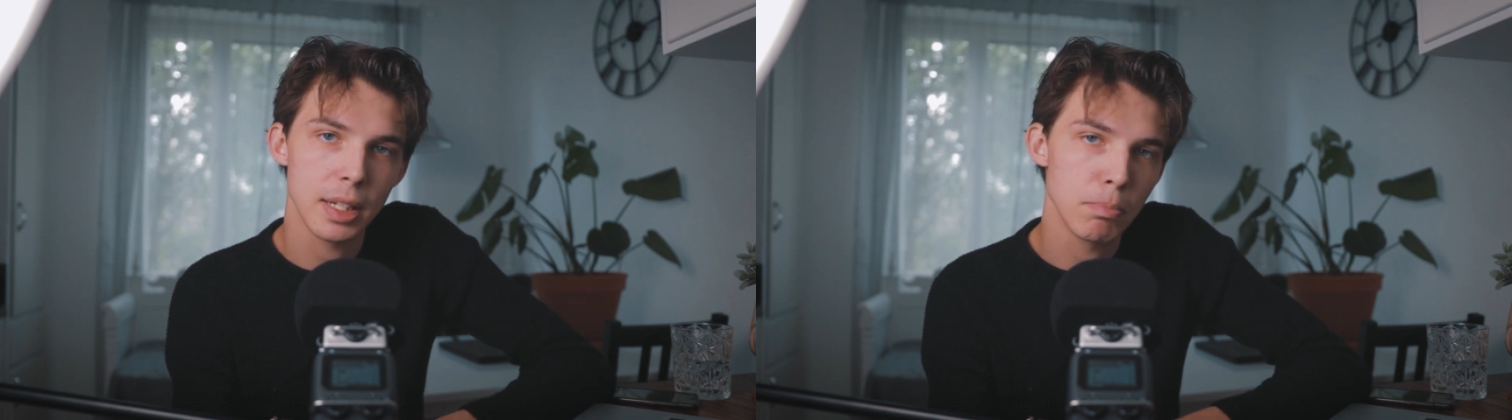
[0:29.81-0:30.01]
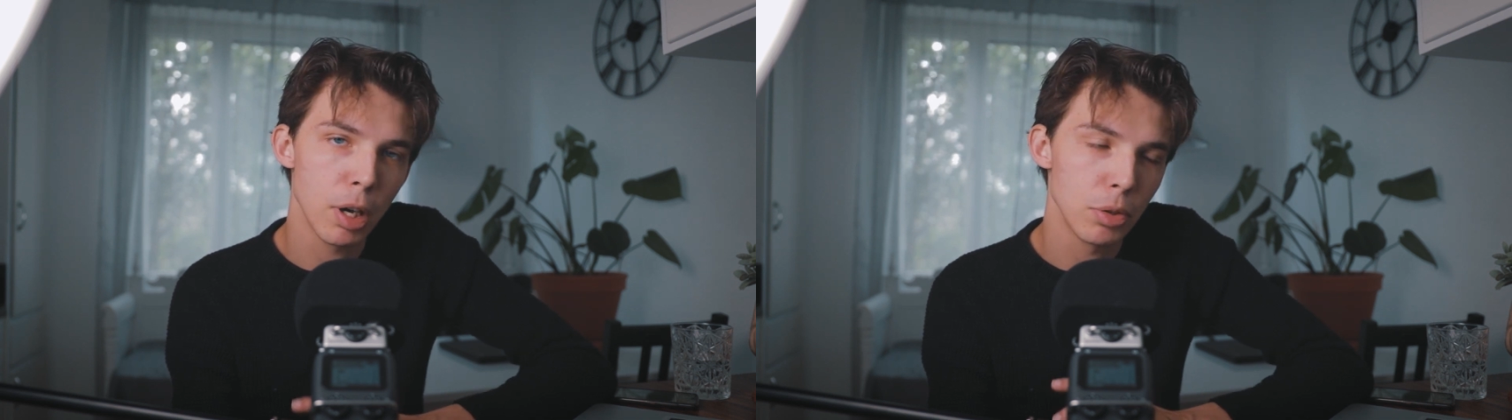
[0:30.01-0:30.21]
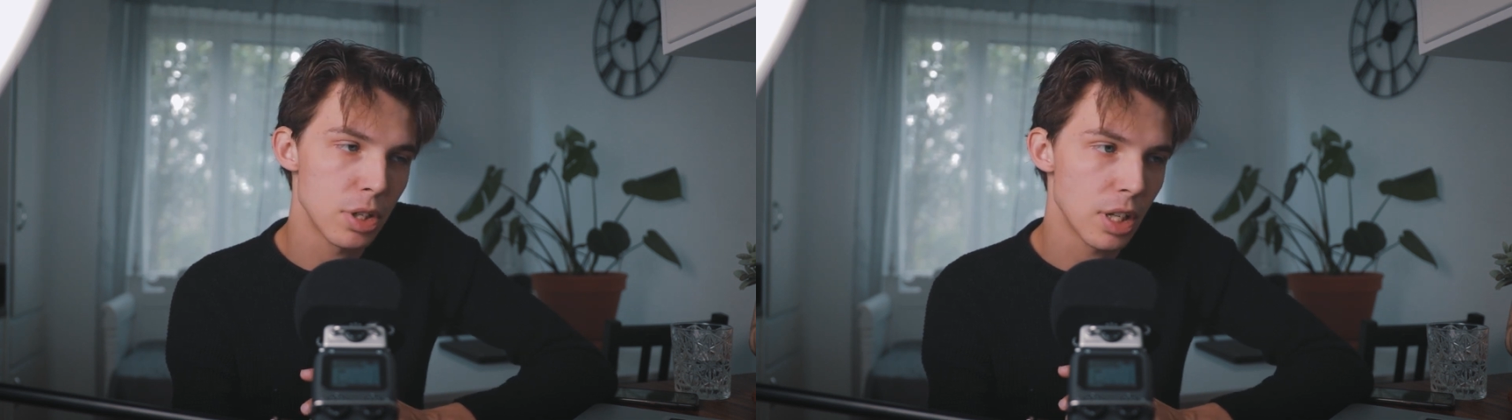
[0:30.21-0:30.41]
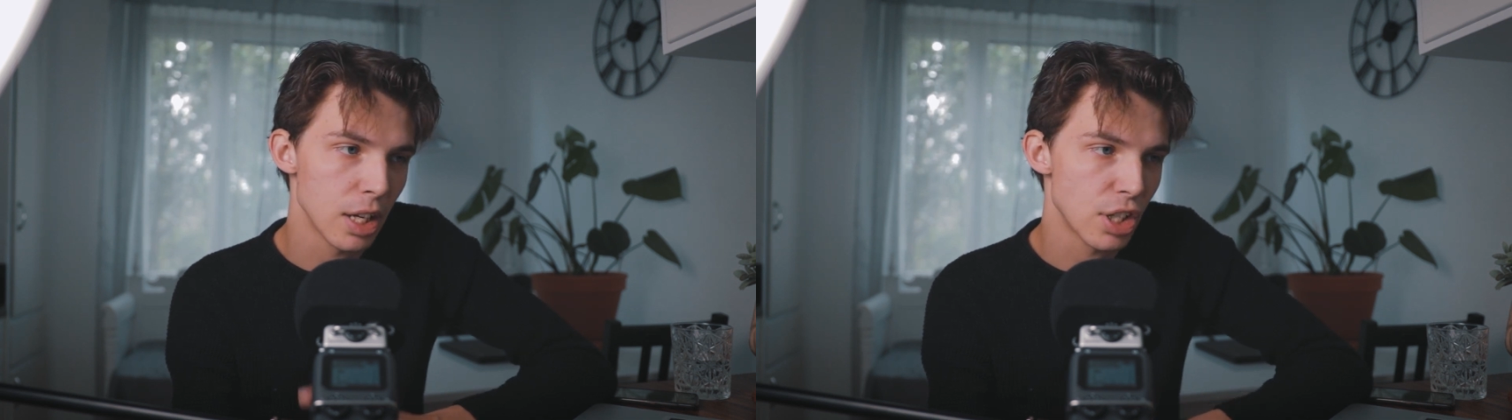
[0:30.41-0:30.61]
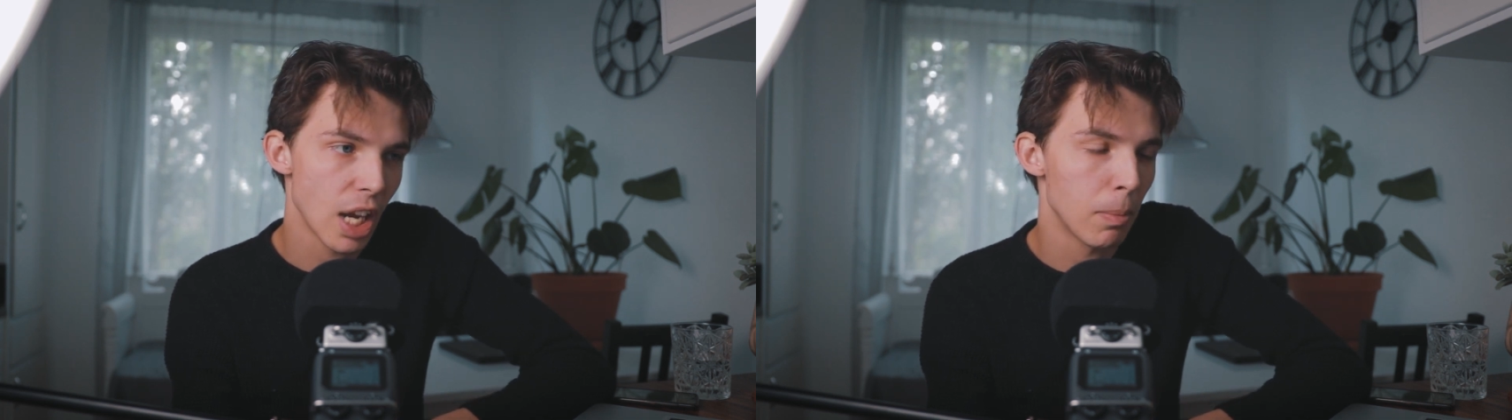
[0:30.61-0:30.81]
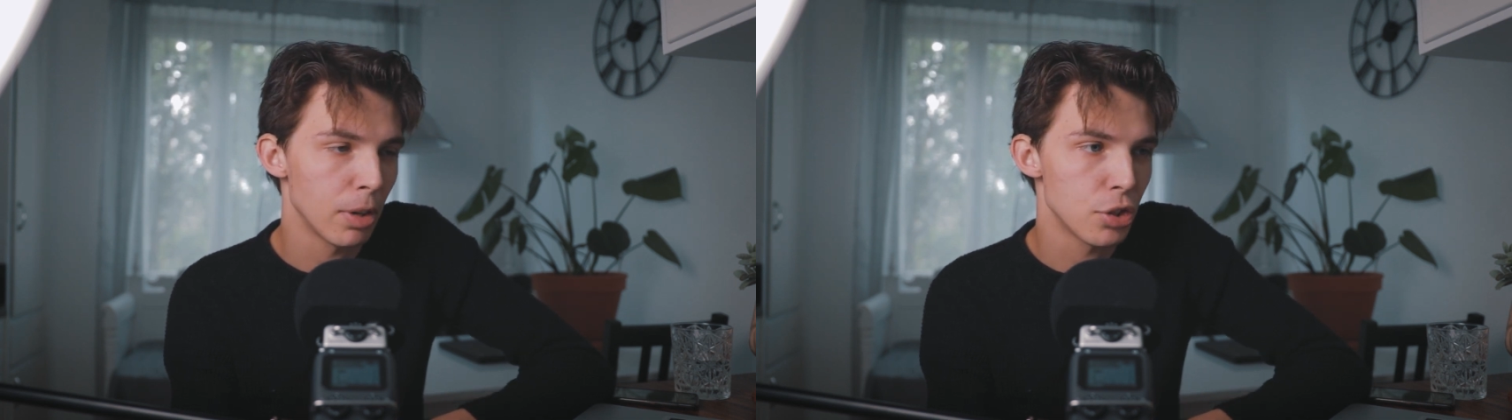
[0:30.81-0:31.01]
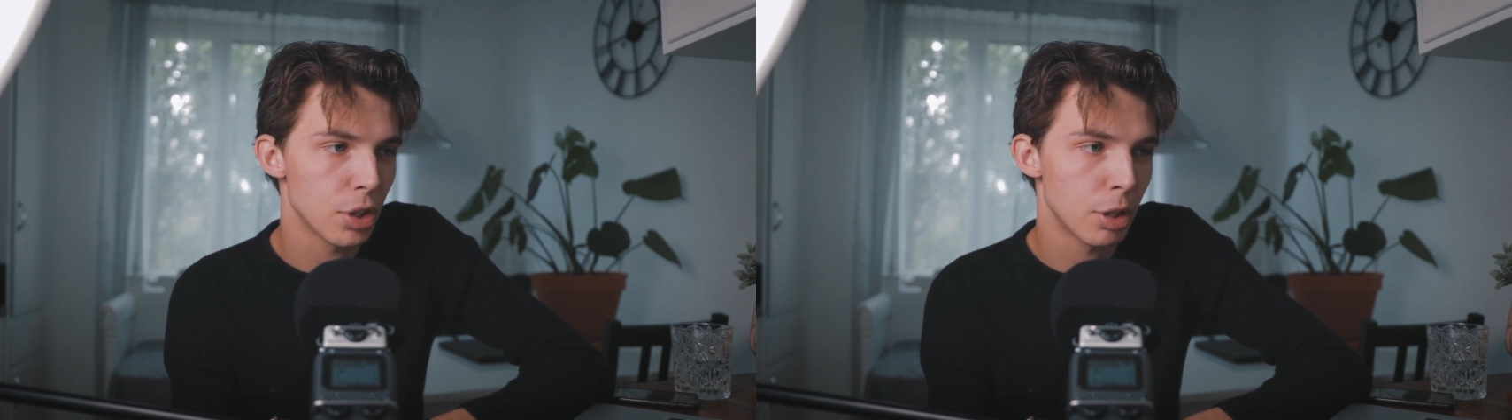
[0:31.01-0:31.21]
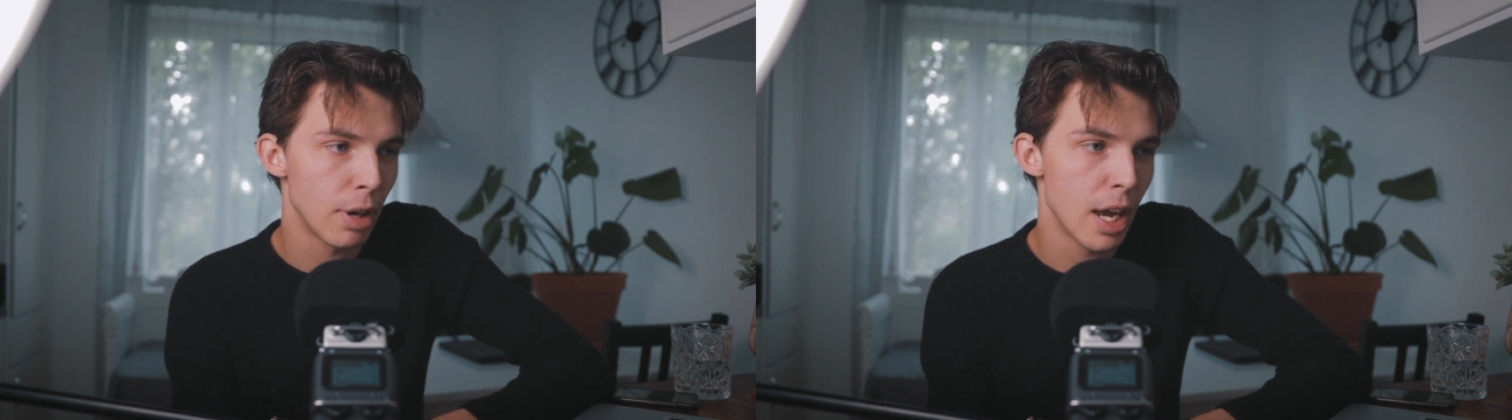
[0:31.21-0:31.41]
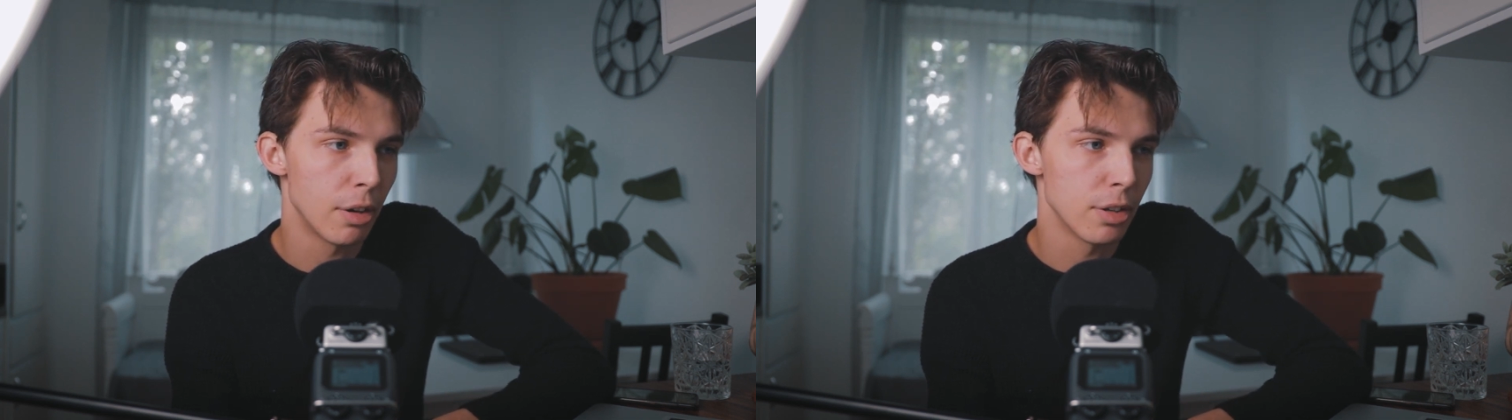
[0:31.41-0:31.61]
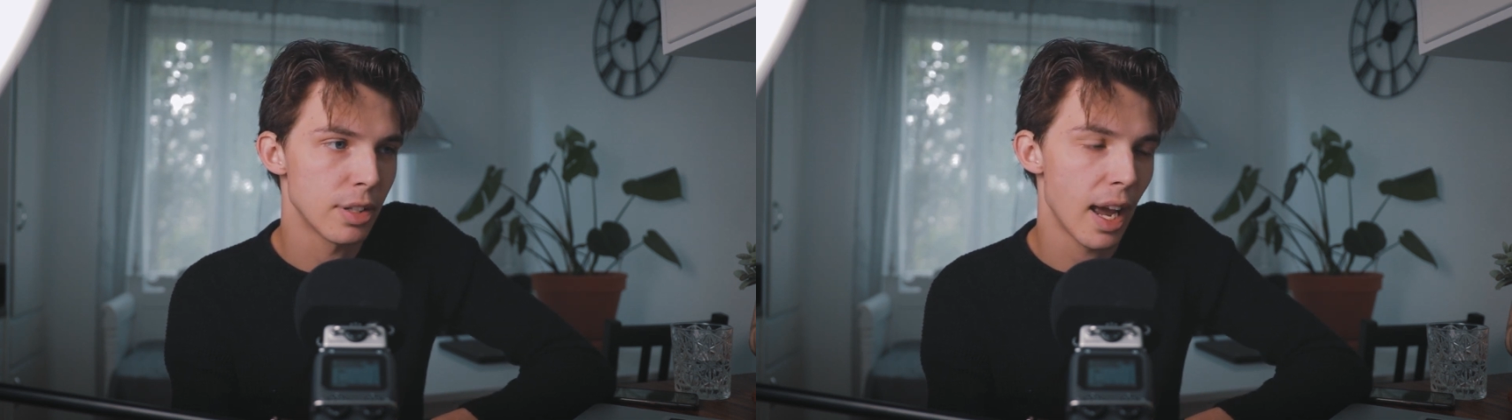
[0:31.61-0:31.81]
Most established
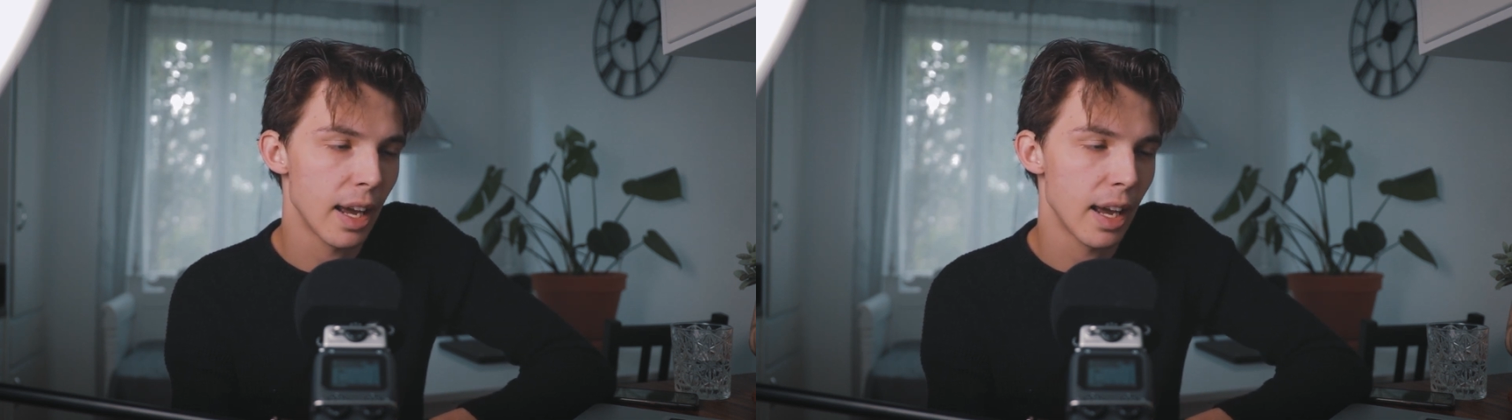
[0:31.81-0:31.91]
creators